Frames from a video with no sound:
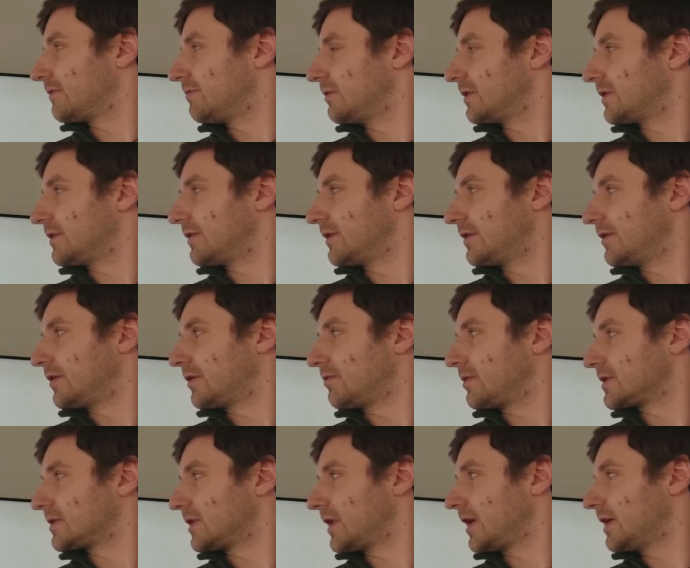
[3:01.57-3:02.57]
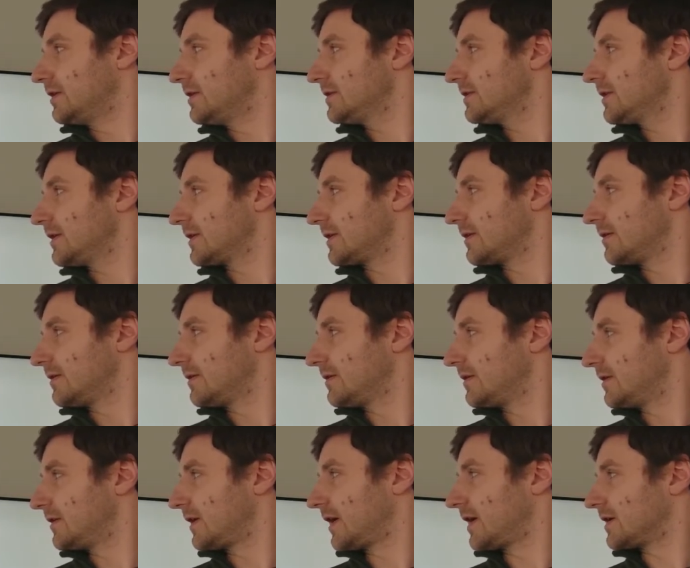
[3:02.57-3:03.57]
what the request line is. Like
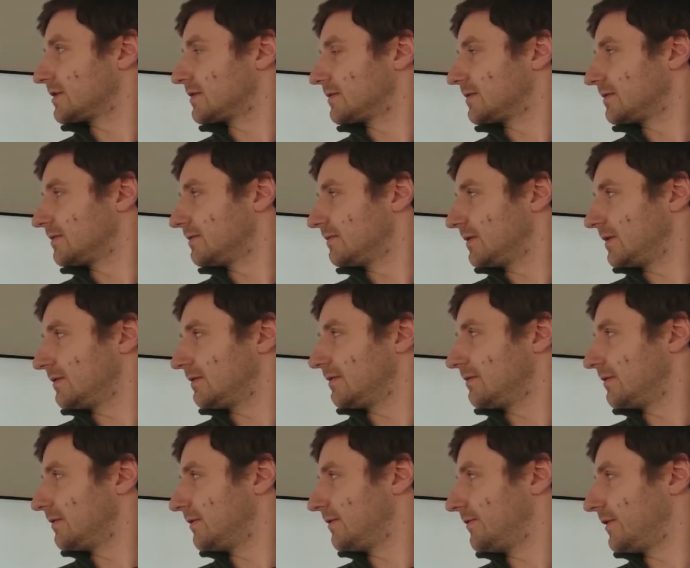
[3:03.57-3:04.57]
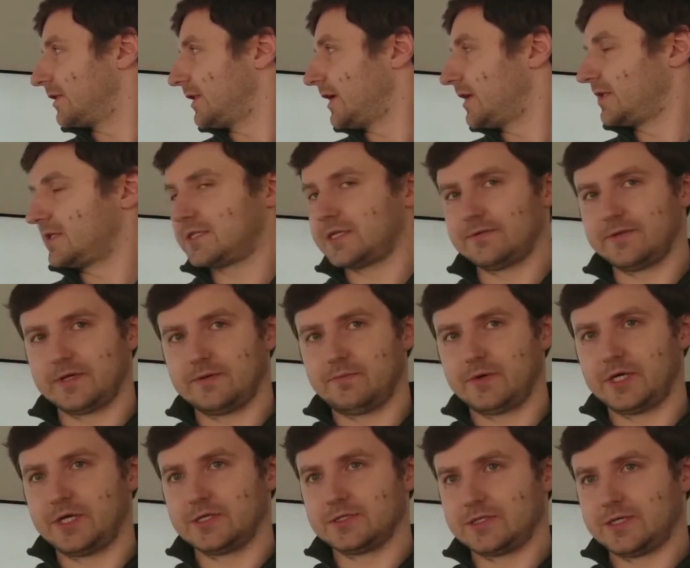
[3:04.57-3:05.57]
it has the line itself like
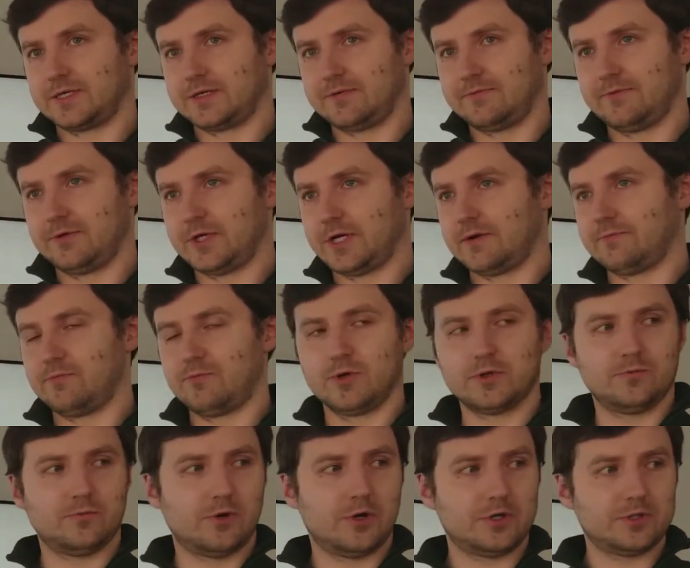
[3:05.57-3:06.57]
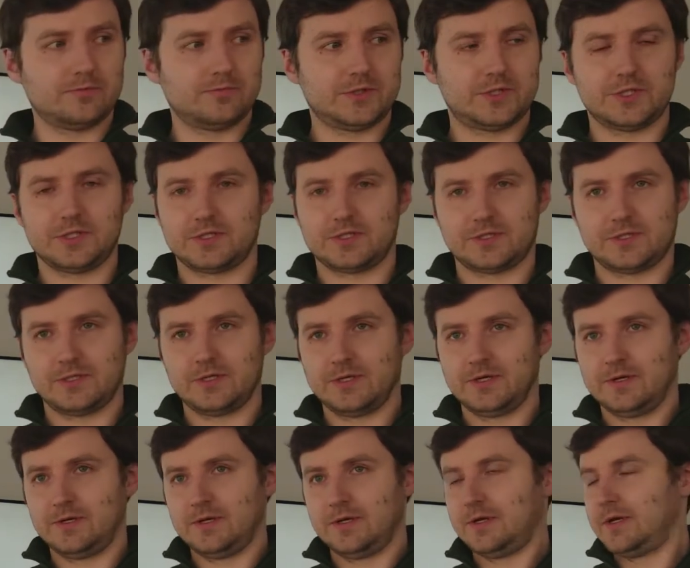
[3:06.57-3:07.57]
begins like you have one word which is
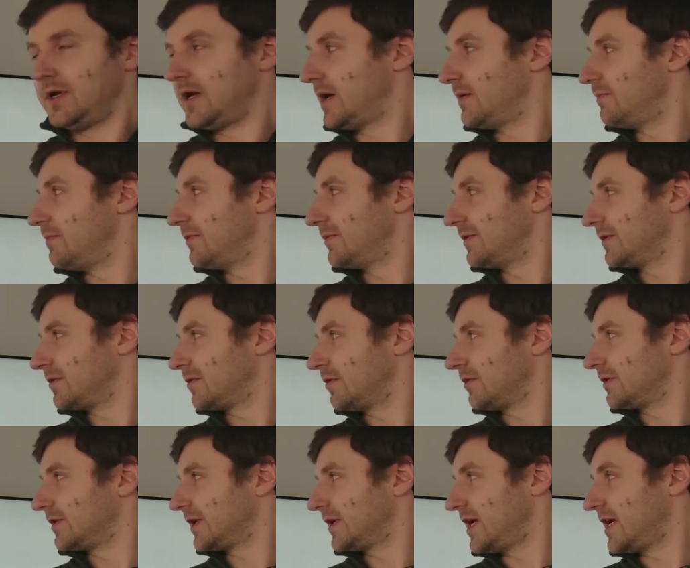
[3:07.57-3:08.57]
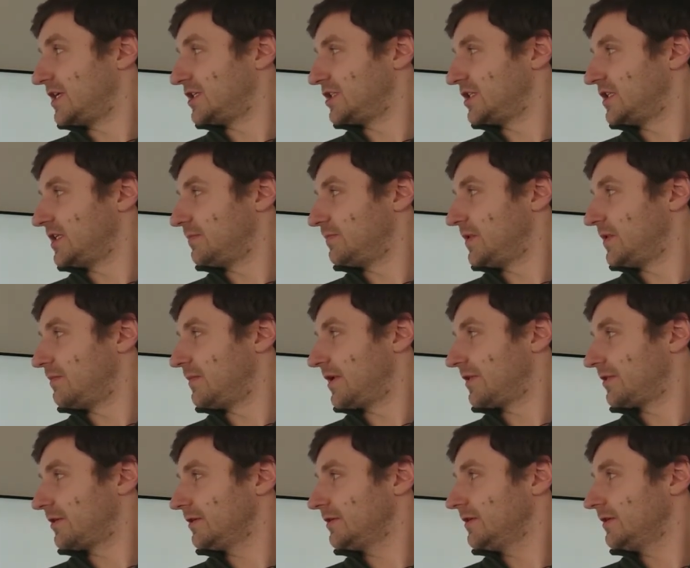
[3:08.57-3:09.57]
called the HTTP
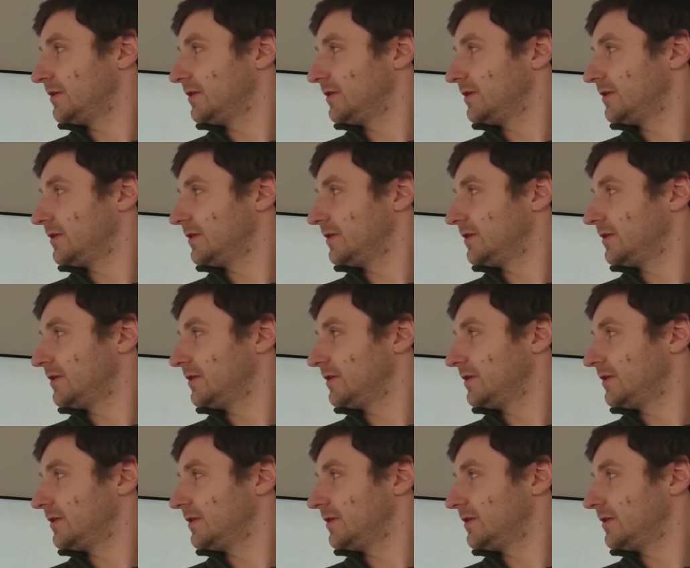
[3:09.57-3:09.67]
method,